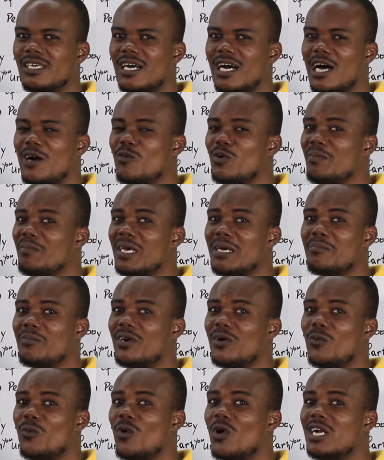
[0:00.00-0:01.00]
I
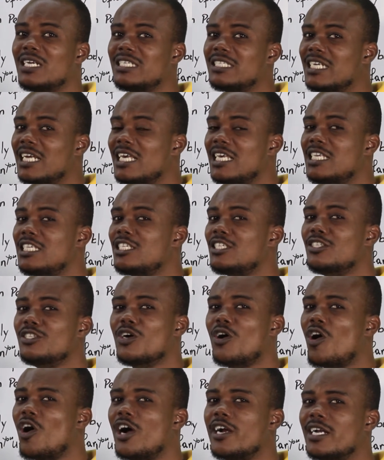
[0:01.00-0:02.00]
remember one day he
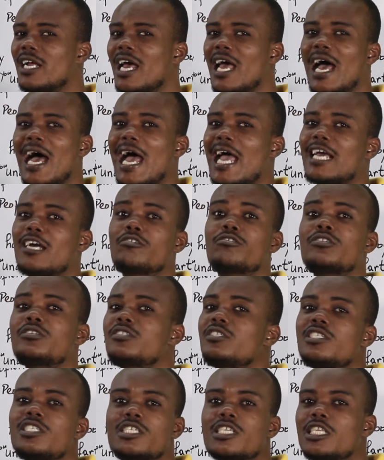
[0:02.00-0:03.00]
snored. I
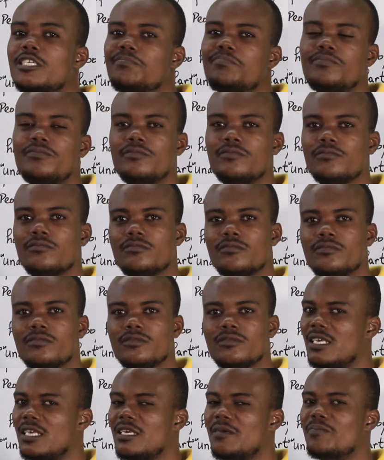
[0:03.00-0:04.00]
couldn't sleep.
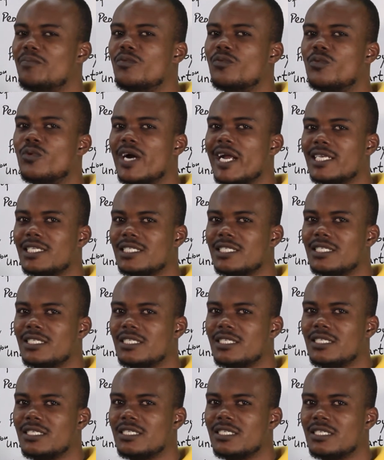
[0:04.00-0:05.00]
He
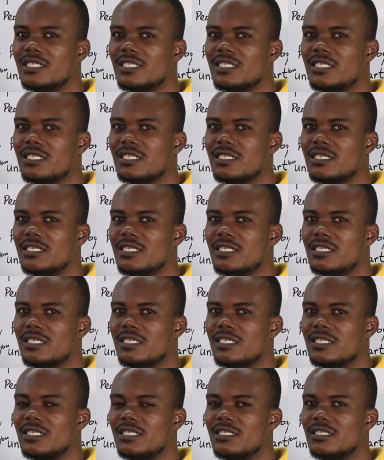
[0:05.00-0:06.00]
breaks
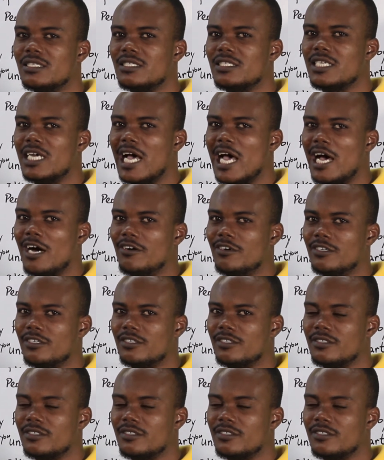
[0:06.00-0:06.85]
the town.